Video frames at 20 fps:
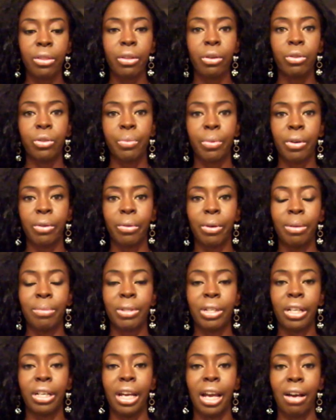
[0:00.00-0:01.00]
those
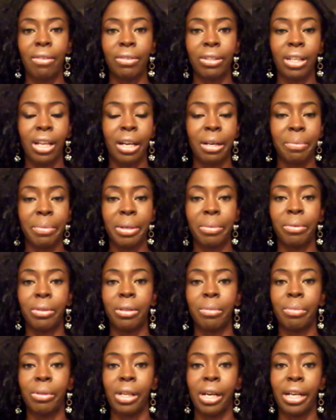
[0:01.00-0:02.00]
programs are going to have a lot of
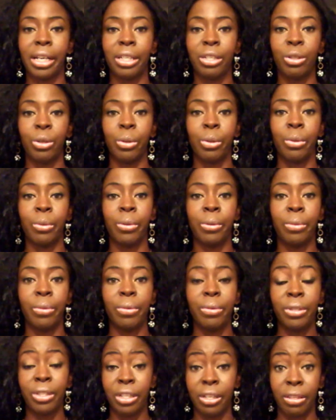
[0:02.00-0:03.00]
people applying to
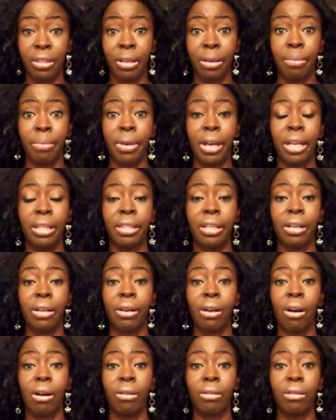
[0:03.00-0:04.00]
them, and
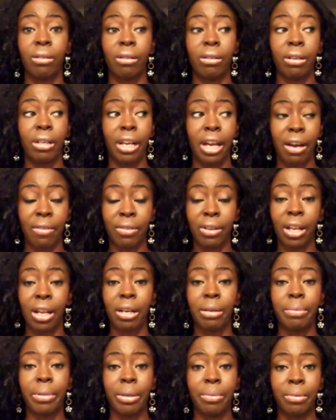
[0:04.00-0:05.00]
they're going to have a
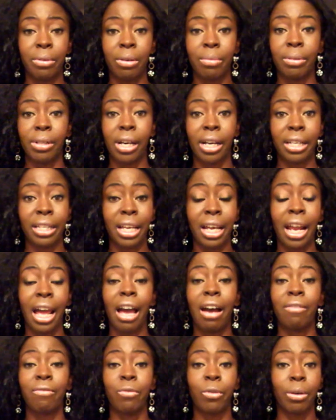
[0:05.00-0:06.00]
lot of people applying that
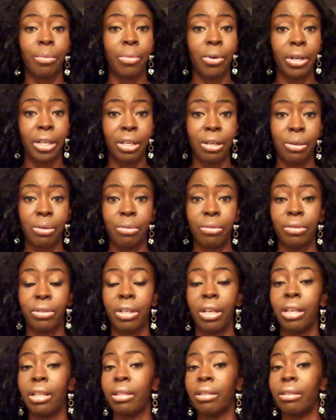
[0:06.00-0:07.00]
have 4.0s
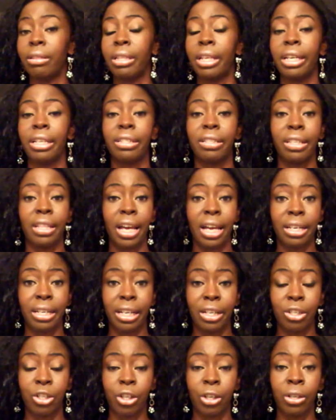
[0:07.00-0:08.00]
and things of that
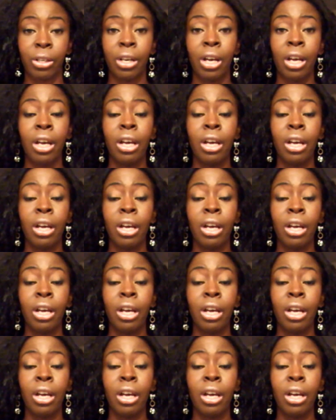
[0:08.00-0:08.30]
nature.